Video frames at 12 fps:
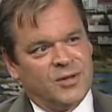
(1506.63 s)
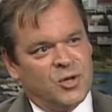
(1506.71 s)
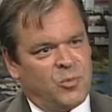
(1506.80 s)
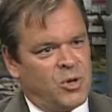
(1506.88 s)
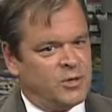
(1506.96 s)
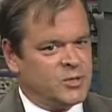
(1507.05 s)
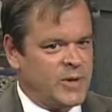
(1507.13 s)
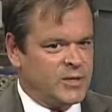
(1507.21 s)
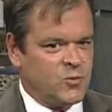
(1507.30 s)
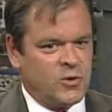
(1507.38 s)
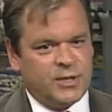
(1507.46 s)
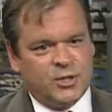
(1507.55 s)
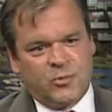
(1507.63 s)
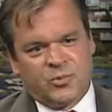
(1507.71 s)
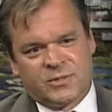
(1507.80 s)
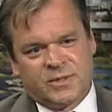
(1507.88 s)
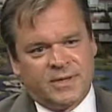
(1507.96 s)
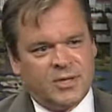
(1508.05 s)
Your bones about
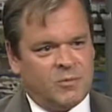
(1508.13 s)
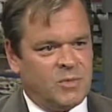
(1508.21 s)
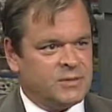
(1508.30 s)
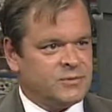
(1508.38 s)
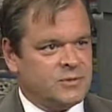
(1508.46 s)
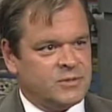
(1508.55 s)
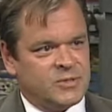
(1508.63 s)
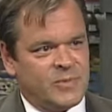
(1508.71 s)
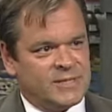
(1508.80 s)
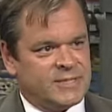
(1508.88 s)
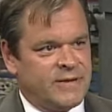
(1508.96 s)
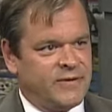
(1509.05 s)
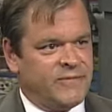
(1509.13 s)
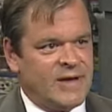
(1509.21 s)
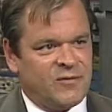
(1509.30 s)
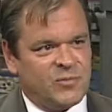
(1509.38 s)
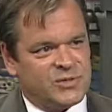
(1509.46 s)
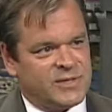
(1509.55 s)
22%. Your muscles about
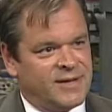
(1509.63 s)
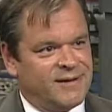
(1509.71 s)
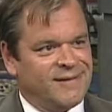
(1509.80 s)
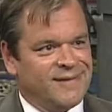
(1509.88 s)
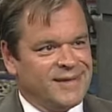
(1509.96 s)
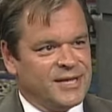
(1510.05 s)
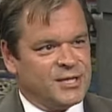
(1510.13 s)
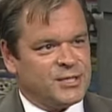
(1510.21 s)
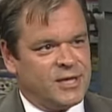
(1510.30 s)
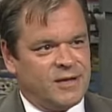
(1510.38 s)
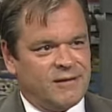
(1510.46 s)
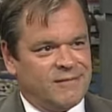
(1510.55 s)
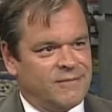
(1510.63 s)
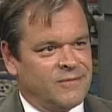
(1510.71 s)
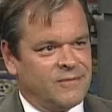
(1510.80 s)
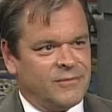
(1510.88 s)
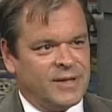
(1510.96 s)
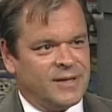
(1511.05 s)
75%. So
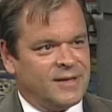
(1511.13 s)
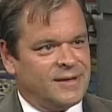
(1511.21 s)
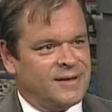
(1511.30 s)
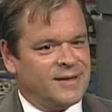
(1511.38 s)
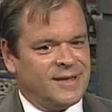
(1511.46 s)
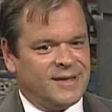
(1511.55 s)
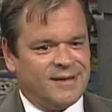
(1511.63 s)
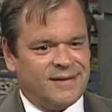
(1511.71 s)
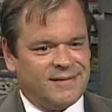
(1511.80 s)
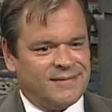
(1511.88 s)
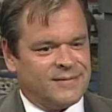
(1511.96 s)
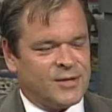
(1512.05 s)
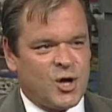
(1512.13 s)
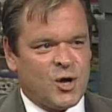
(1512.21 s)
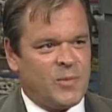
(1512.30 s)
we can uh, talk